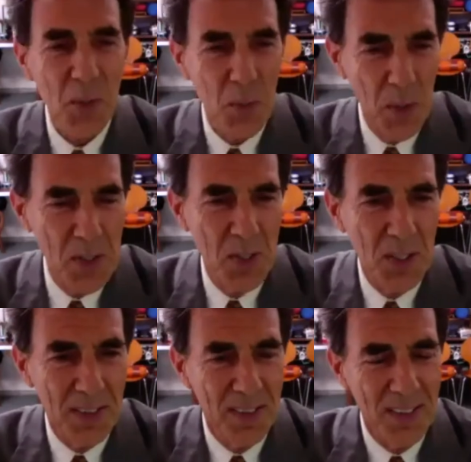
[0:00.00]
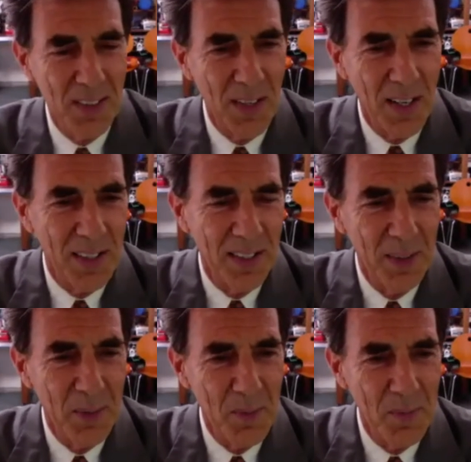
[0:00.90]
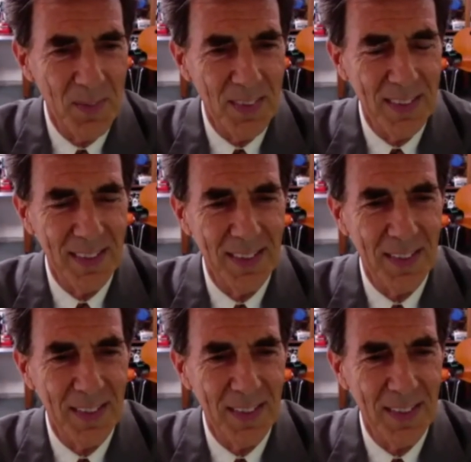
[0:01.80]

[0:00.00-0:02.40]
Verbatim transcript: question, Your Honor. Uh, Speaking